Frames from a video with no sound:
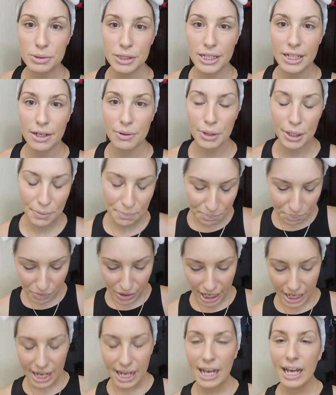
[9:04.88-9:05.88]
I'm saying that
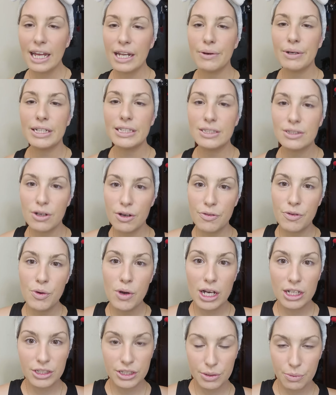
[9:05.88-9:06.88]
right. Anyway, so if you
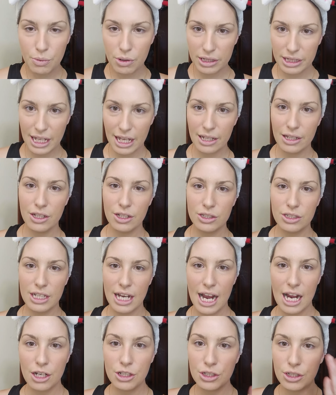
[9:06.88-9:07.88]
actually want that look to
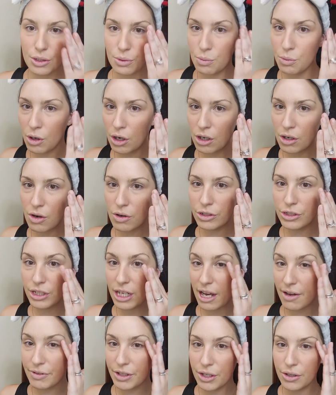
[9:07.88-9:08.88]
actually work on your
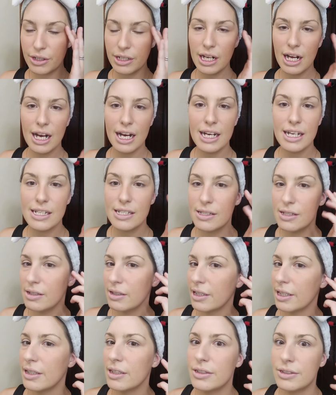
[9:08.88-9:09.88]
heavy hooded eyes,
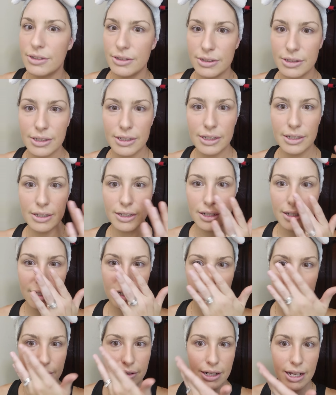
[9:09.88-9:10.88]
again, as you see,
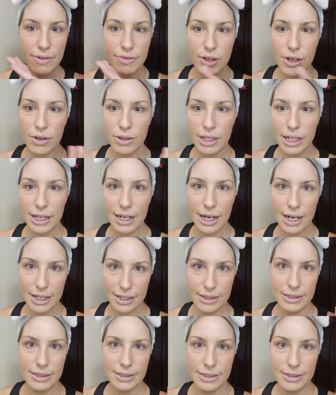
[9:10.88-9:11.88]
I don't have a whole lot of
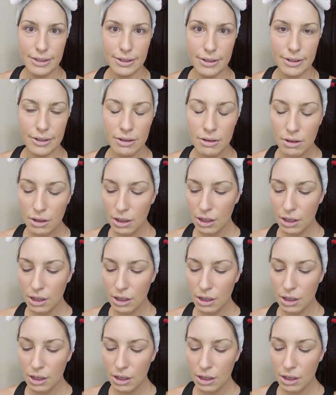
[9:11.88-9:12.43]
eyelids here.